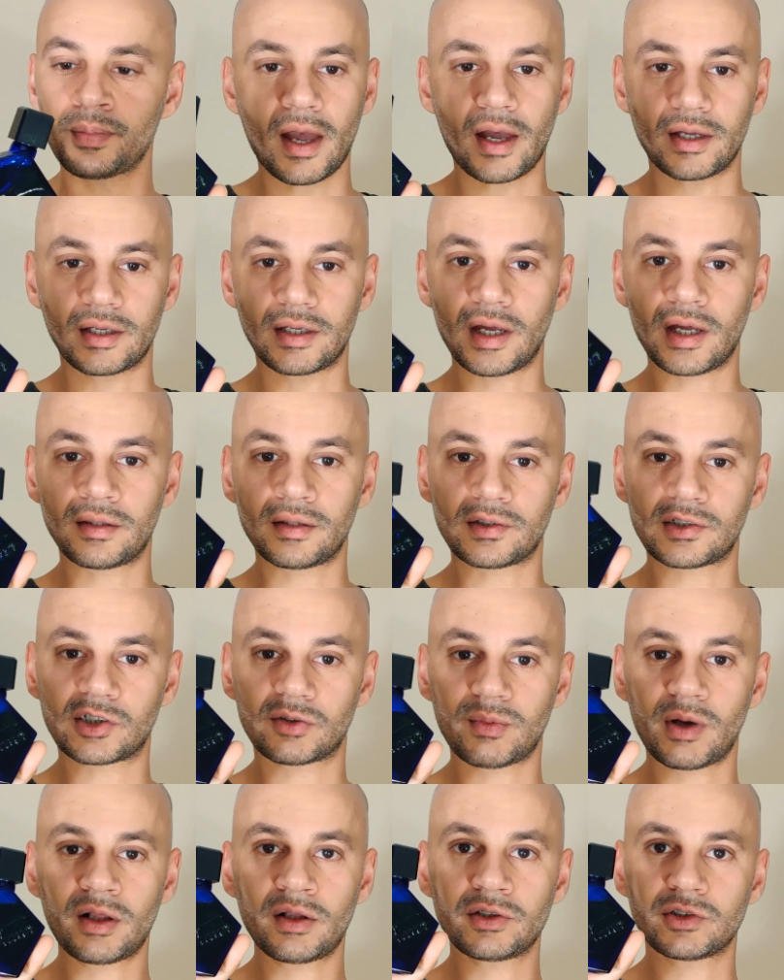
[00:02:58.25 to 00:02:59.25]
Again, the
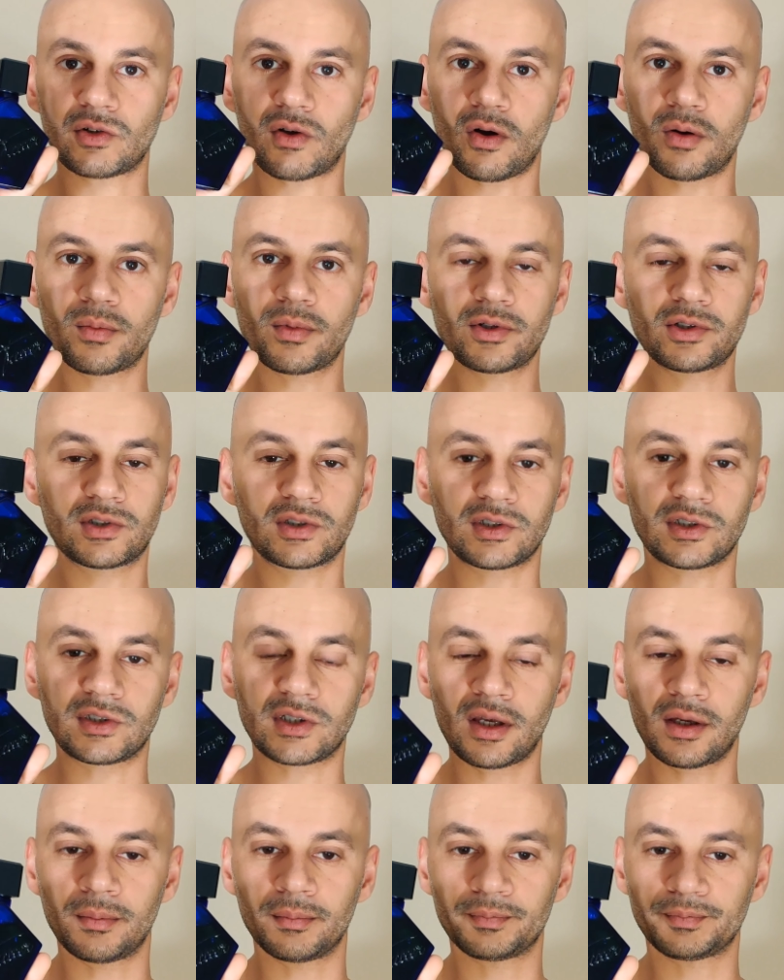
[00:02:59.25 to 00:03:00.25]
smell is almost the
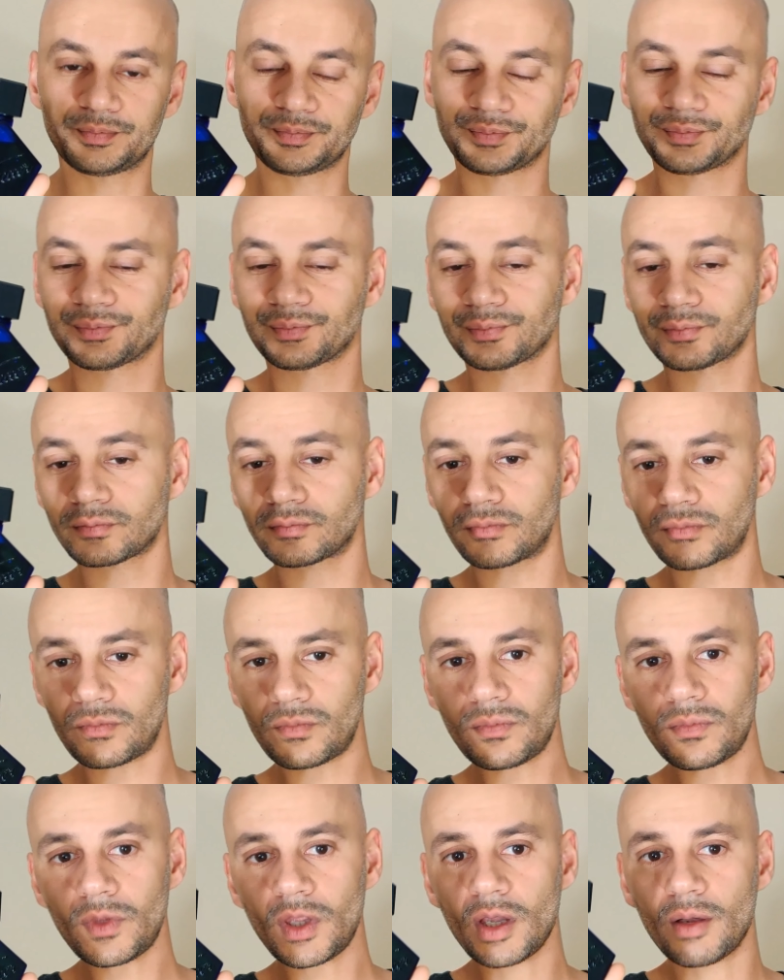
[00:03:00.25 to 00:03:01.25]
same,
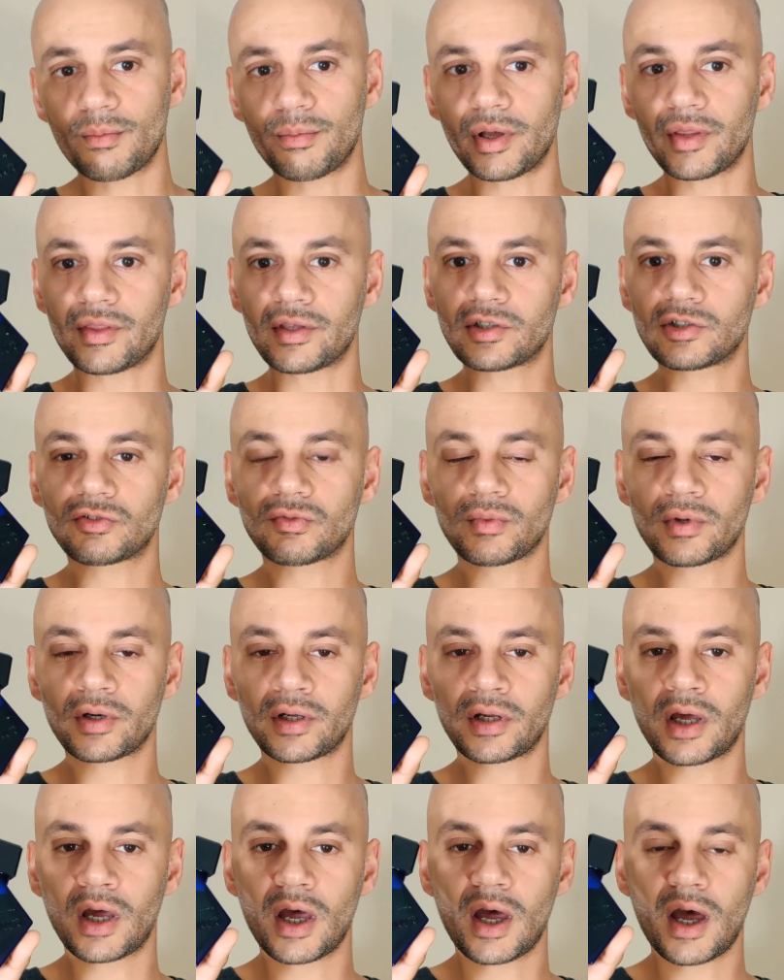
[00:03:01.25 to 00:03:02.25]
but this one